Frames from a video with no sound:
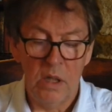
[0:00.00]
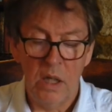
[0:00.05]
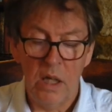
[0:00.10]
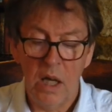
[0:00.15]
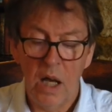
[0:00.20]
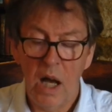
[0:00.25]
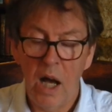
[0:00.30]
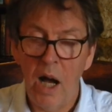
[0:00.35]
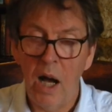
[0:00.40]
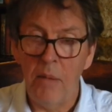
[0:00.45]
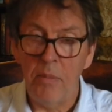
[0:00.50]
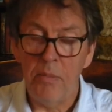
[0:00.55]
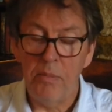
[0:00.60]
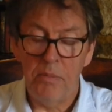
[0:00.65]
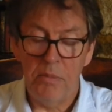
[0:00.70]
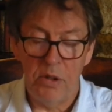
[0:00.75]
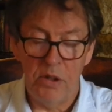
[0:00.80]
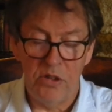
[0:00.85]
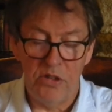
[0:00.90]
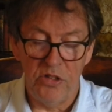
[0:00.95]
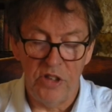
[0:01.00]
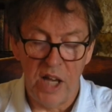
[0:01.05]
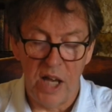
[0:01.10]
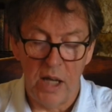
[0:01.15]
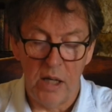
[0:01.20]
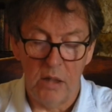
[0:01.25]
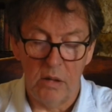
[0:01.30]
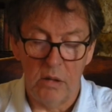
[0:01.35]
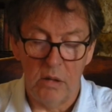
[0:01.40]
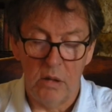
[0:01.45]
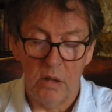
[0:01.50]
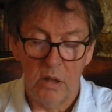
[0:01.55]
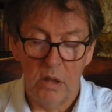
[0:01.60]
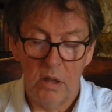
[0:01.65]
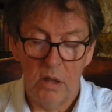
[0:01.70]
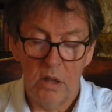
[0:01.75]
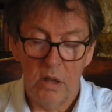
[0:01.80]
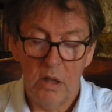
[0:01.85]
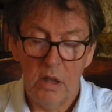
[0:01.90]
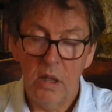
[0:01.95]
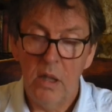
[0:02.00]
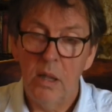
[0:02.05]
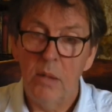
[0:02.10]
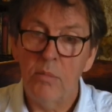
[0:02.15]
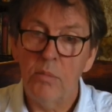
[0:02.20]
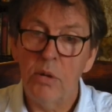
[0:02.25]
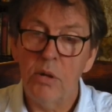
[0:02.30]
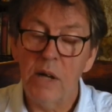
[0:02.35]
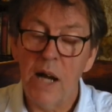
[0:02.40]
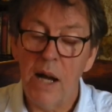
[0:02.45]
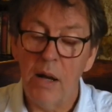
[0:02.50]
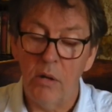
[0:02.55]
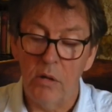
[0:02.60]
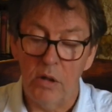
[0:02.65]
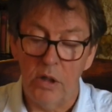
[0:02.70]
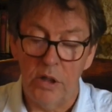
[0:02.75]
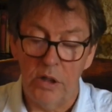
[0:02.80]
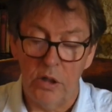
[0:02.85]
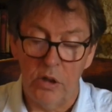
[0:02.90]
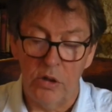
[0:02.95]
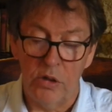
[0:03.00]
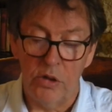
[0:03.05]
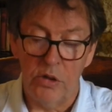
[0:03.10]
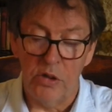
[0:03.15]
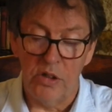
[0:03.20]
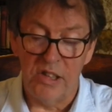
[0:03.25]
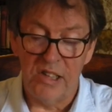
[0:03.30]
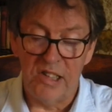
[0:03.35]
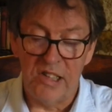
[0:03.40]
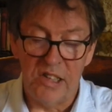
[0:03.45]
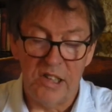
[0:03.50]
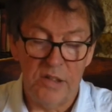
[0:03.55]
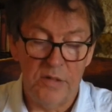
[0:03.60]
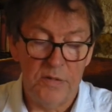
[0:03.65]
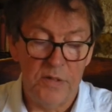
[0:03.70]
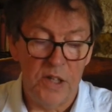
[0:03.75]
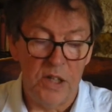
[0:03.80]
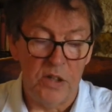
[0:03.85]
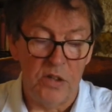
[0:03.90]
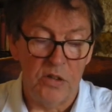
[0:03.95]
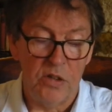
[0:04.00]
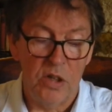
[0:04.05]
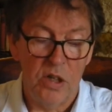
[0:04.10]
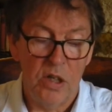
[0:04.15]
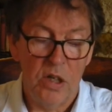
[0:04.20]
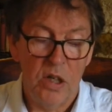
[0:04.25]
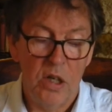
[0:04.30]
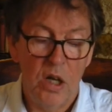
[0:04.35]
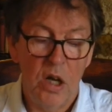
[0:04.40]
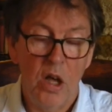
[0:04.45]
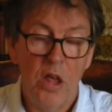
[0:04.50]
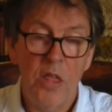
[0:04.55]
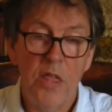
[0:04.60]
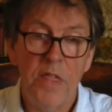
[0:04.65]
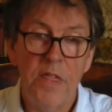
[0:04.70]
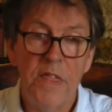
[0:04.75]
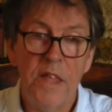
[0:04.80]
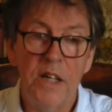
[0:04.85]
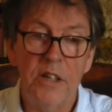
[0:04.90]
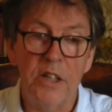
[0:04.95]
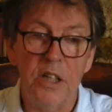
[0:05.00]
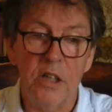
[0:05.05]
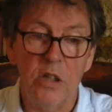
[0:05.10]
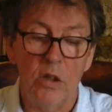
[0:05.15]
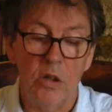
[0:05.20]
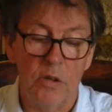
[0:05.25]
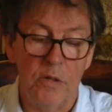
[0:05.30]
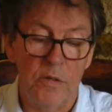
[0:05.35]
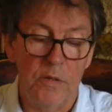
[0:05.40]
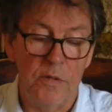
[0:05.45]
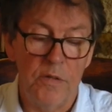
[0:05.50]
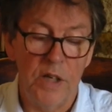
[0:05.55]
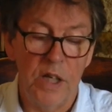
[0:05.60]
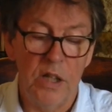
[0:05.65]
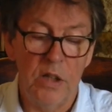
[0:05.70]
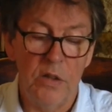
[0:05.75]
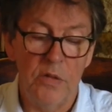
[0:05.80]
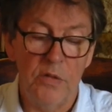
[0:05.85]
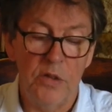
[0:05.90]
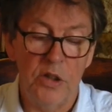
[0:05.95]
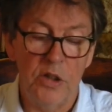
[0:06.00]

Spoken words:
up and down, prowling on noiseless feet, thudding on velvet